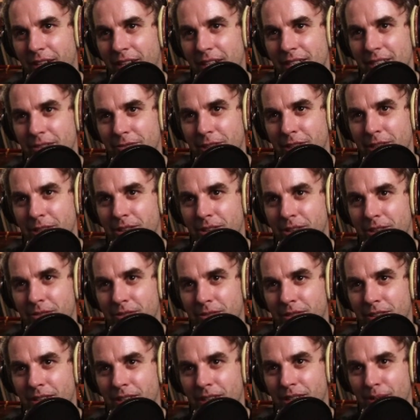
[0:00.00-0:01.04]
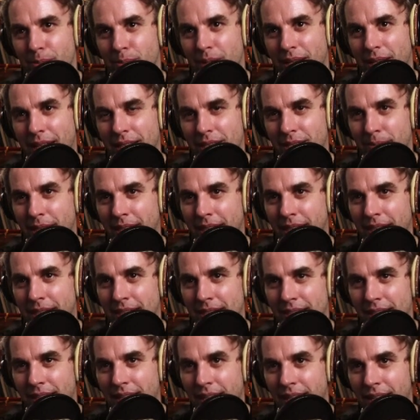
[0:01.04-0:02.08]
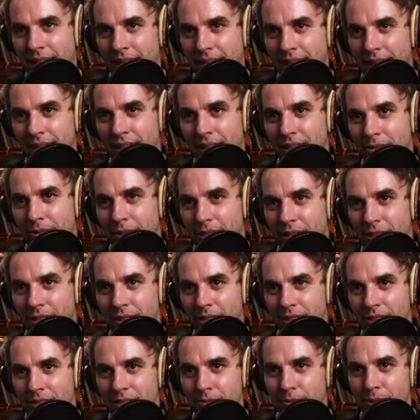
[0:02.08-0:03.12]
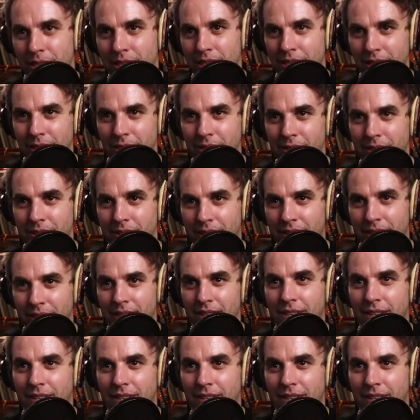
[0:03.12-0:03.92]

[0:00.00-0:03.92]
Very difficult for black to make that second eye, regardless of what they do.